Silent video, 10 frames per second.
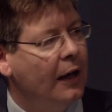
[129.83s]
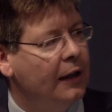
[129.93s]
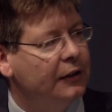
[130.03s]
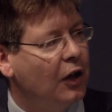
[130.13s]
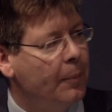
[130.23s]

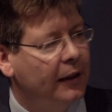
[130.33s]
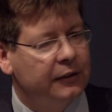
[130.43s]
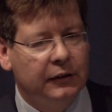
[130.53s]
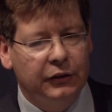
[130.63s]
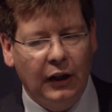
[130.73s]
Alan, let's go
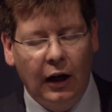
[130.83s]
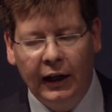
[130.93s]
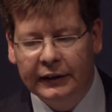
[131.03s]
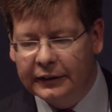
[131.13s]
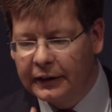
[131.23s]
back to the
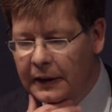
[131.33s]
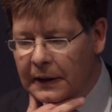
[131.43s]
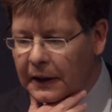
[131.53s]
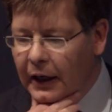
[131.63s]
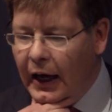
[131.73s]
slides.
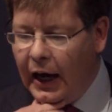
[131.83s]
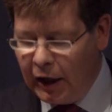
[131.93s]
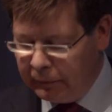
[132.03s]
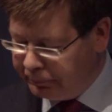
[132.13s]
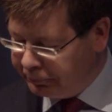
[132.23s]

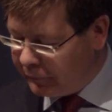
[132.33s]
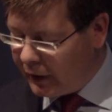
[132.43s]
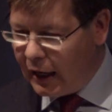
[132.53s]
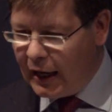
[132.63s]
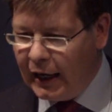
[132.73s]

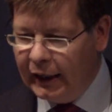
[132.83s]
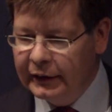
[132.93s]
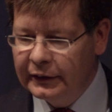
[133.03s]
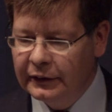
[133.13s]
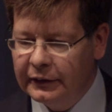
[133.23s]

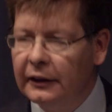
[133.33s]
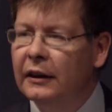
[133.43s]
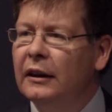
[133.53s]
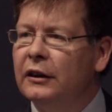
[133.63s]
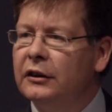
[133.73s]
And
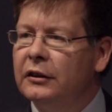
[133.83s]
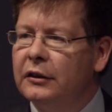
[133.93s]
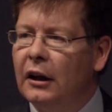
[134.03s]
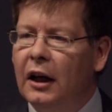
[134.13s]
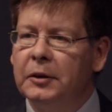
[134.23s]
just
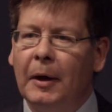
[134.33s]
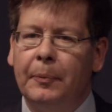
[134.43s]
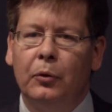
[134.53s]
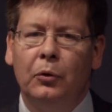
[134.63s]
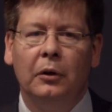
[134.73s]
as the last
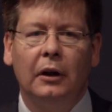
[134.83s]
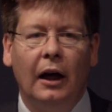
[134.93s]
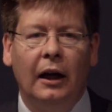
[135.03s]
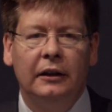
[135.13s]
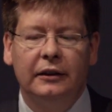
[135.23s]
people
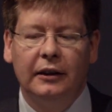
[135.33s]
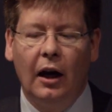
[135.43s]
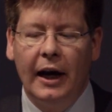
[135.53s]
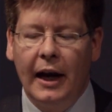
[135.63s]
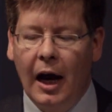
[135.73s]

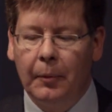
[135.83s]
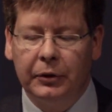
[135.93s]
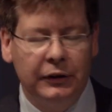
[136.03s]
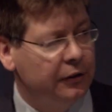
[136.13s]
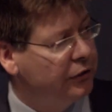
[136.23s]
sign
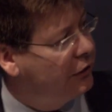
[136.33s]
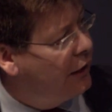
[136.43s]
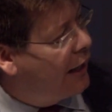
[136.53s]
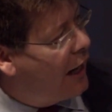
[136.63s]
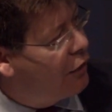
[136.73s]
up, you can
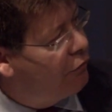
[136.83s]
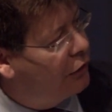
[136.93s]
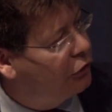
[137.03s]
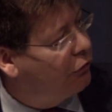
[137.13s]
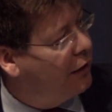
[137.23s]
see again the
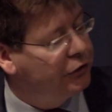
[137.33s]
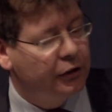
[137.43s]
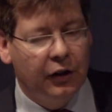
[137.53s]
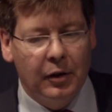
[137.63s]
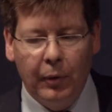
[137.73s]

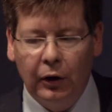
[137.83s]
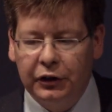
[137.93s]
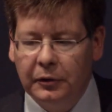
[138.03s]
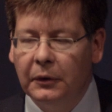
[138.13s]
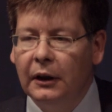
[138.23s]
registration at the
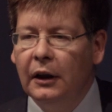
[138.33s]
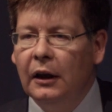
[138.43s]
bottom.